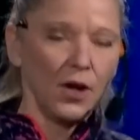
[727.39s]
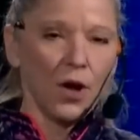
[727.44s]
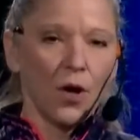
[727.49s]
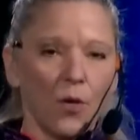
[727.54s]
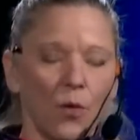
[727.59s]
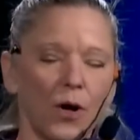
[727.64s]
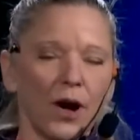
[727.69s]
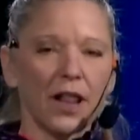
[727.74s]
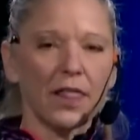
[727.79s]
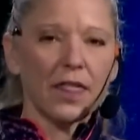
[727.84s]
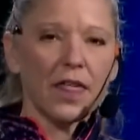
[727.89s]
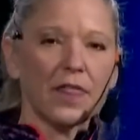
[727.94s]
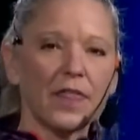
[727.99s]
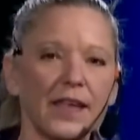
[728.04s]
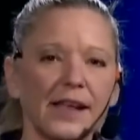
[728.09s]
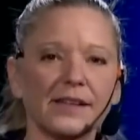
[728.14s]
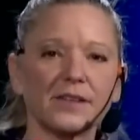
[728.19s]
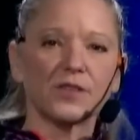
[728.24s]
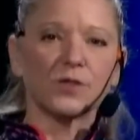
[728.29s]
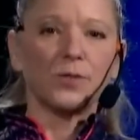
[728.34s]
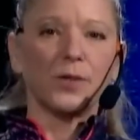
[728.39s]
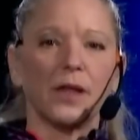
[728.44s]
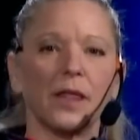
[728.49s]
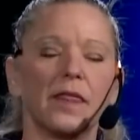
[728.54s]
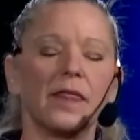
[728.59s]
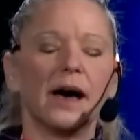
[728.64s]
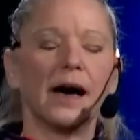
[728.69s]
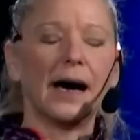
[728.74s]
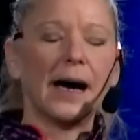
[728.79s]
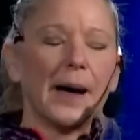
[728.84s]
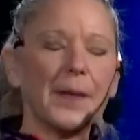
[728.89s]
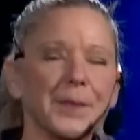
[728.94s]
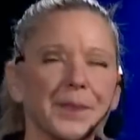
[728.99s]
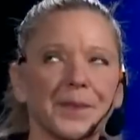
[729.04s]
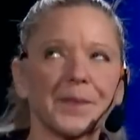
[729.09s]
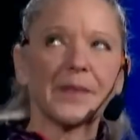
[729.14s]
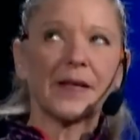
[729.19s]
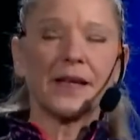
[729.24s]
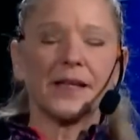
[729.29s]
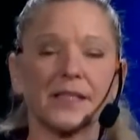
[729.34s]
One of the things with
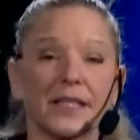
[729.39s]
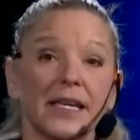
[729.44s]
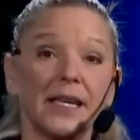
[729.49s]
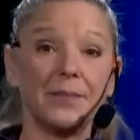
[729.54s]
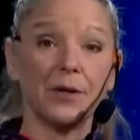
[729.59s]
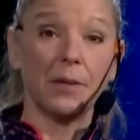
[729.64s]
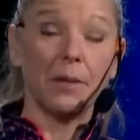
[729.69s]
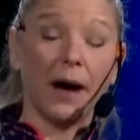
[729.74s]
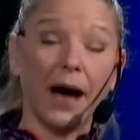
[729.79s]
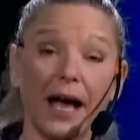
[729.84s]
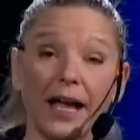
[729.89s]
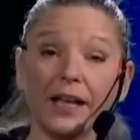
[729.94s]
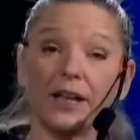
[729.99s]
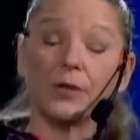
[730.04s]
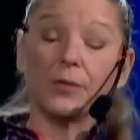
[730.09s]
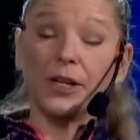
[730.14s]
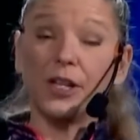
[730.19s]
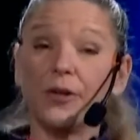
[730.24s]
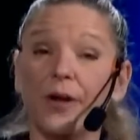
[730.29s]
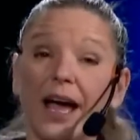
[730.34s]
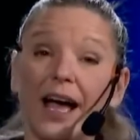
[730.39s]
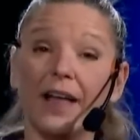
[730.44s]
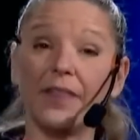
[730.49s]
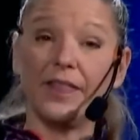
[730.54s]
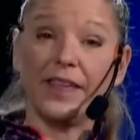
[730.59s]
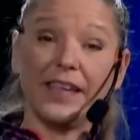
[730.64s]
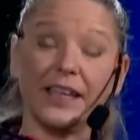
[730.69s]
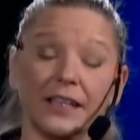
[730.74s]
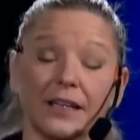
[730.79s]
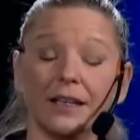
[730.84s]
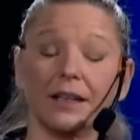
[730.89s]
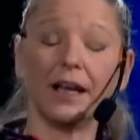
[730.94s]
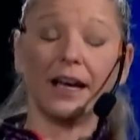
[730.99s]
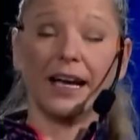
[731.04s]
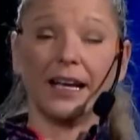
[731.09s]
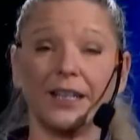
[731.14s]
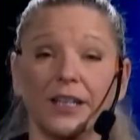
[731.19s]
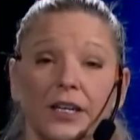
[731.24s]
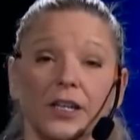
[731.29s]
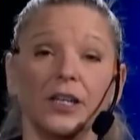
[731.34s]
to keep in mind when you add the
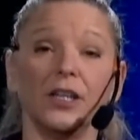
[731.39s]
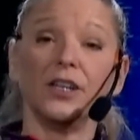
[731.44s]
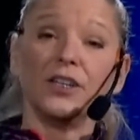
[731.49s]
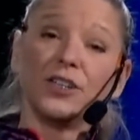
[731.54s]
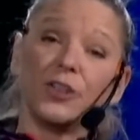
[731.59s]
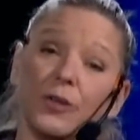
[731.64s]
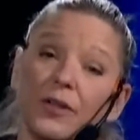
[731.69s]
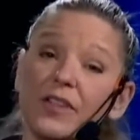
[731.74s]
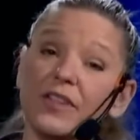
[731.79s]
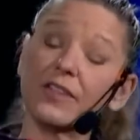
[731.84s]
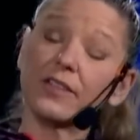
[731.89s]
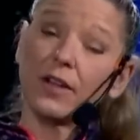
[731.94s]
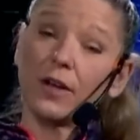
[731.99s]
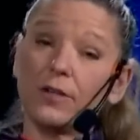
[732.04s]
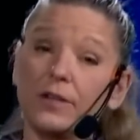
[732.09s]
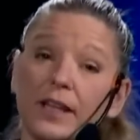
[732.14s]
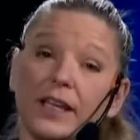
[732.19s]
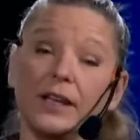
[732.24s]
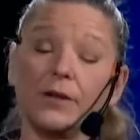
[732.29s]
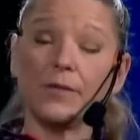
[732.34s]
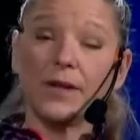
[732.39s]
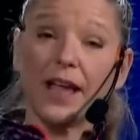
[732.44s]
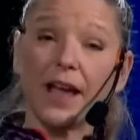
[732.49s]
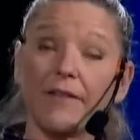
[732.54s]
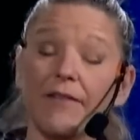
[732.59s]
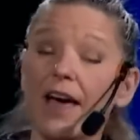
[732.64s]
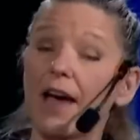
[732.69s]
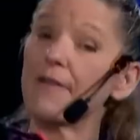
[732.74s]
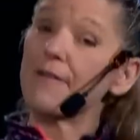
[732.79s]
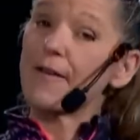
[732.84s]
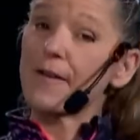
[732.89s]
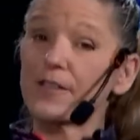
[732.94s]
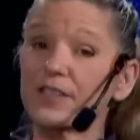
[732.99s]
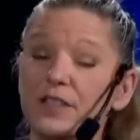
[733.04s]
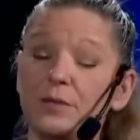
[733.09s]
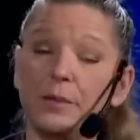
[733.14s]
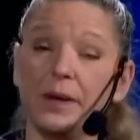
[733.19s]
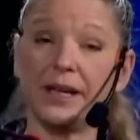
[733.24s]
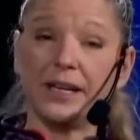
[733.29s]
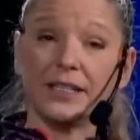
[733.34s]
incline, do it slowly. We have that first
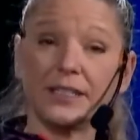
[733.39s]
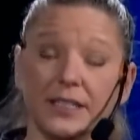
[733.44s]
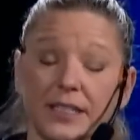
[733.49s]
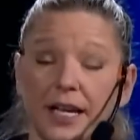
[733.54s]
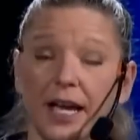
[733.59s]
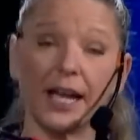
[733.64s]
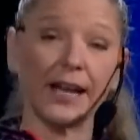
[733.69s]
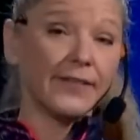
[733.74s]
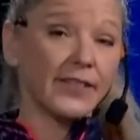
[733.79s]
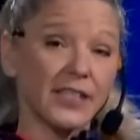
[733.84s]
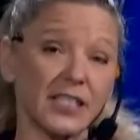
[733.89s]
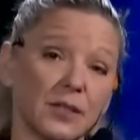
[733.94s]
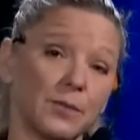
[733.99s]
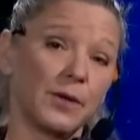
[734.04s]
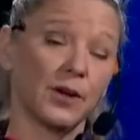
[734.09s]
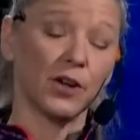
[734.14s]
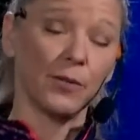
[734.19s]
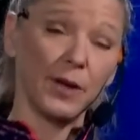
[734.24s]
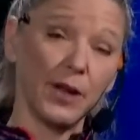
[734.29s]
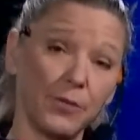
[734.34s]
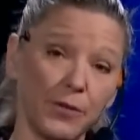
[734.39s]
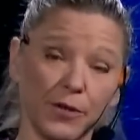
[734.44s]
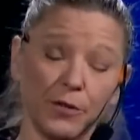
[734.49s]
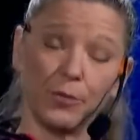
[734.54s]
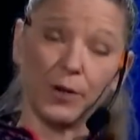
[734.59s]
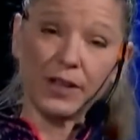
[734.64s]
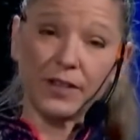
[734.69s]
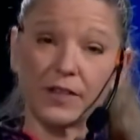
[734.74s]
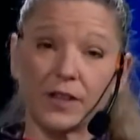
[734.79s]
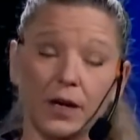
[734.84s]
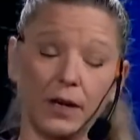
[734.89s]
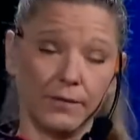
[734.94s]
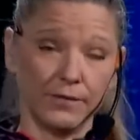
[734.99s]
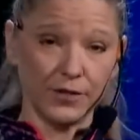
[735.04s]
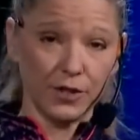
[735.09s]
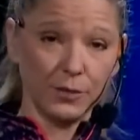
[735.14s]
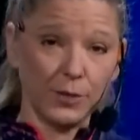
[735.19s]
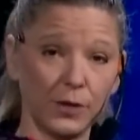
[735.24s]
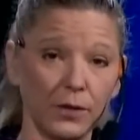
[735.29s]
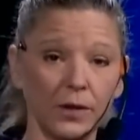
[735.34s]
minute to kind of experiment with what's
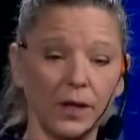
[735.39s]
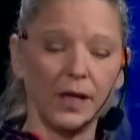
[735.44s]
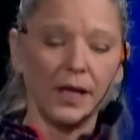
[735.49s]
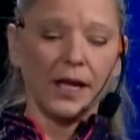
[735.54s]
comfortable.